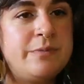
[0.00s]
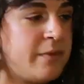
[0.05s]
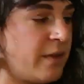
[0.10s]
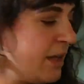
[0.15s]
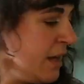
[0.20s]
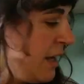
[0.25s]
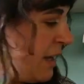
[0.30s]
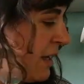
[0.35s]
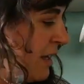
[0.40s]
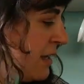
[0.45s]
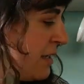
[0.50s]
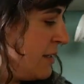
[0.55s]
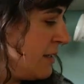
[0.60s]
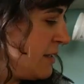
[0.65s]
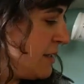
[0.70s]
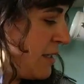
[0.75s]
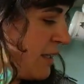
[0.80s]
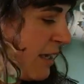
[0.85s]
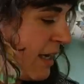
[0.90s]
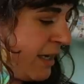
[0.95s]

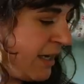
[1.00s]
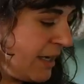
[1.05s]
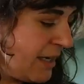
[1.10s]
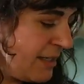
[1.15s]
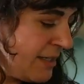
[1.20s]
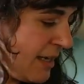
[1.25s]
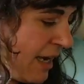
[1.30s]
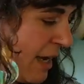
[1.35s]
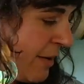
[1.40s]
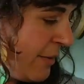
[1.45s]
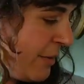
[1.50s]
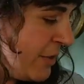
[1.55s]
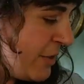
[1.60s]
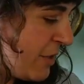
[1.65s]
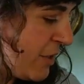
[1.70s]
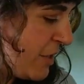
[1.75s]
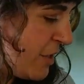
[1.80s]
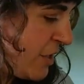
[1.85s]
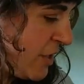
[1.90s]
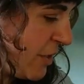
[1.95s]
And I guess I will
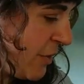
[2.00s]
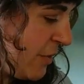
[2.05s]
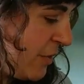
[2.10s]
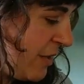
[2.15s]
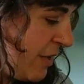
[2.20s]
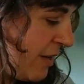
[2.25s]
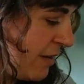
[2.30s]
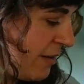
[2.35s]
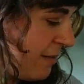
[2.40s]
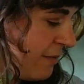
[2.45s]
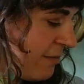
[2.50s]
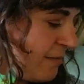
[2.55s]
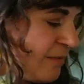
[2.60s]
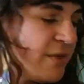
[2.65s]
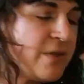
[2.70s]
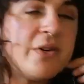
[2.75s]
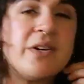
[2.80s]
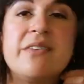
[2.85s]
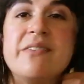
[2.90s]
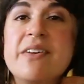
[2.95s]
just show them
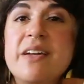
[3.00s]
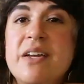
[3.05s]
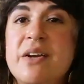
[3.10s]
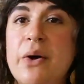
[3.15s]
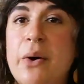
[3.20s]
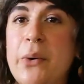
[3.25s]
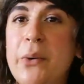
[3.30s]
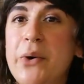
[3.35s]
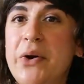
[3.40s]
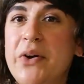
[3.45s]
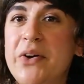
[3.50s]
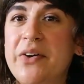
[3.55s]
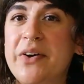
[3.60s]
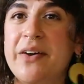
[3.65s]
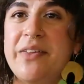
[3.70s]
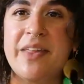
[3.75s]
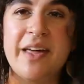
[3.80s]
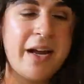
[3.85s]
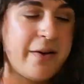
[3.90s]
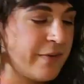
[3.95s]
sort of in order
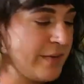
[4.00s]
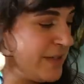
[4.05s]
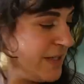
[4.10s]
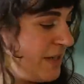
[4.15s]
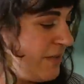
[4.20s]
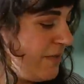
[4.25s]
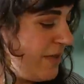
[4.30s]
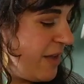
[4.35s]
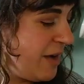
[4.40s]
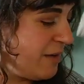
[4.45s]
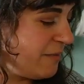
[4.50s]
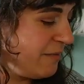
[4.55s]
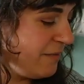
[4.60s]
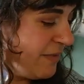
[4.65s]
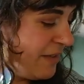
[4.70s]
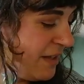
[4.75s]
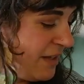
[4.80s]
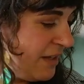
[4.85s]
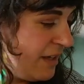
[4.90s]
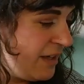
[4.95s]
that I received them.
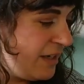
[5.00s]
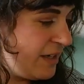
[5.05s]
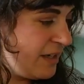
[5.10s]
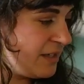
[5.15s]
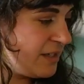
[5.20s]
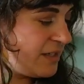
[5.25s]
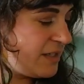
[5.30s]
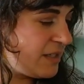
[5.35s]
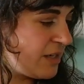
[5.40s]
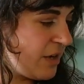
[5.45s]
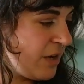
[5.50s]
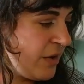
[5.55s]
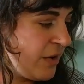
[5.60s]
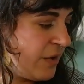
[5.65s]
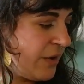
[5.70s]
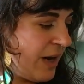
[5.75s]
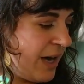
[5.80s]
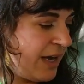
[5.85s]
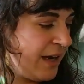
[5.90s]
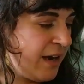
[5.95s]

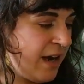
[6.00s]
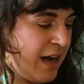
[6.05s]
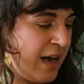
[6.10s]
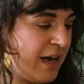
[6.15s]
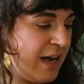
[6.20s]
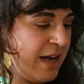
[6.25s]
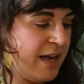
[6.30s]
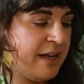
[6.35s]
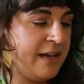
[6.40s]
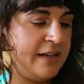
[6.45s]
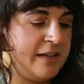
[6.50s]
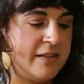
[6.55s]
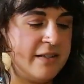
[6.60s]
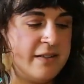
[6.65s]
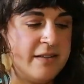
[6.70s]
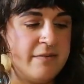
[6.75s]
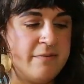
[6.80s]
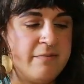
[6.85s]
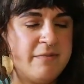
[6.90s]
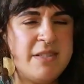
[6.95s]
So I got,
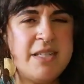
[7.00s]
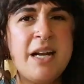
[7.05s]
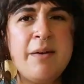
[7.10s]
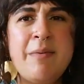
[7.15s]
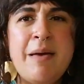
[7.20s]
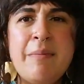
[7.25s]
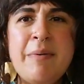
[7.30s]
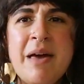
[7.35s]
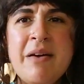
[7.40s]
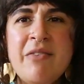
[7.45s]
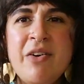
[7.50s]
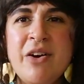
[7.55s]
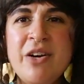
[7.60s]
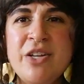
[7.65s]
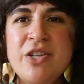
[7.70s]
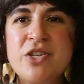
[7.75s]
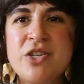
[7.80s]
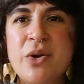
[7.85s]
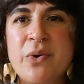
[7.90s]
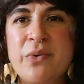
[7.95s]
maybe I've already
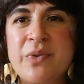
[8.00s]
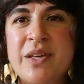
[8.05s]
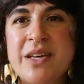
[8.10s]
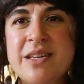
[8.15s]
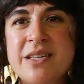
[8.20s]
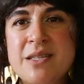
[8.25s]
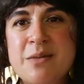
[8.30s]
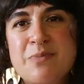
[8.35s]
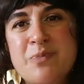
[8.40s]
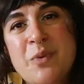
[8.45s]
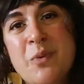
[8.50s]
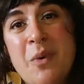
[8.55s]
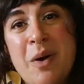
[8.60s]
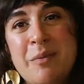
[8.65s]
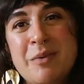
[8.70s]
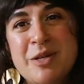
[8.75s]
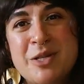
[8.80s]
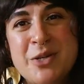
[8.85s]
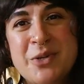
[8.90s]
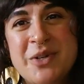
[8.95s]
shown this. Well, I'm
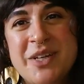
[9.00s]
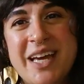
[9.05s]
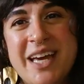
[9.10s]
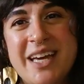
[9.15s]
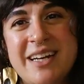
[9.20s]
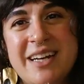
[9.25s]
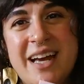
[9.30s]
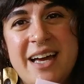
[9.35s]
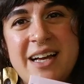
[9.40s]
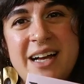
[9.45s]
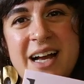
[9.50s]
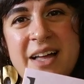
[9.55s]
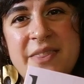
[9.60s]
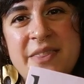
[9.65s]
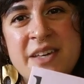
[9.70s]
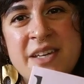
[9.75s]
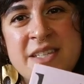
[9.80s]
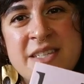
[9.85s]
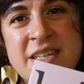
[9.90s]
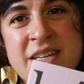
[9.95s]
going to show it again. I got
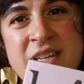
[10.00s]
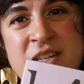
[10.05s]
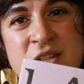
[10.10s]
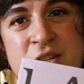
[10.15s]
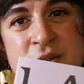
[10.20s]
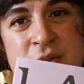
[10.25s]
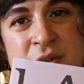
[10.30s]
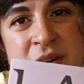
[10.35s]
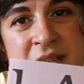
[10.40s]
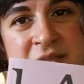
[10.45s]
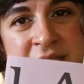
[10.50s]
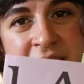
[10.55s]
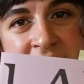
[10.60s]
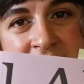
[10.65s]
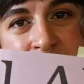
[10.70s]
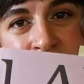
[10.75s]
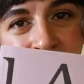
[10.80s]
this issue of Laine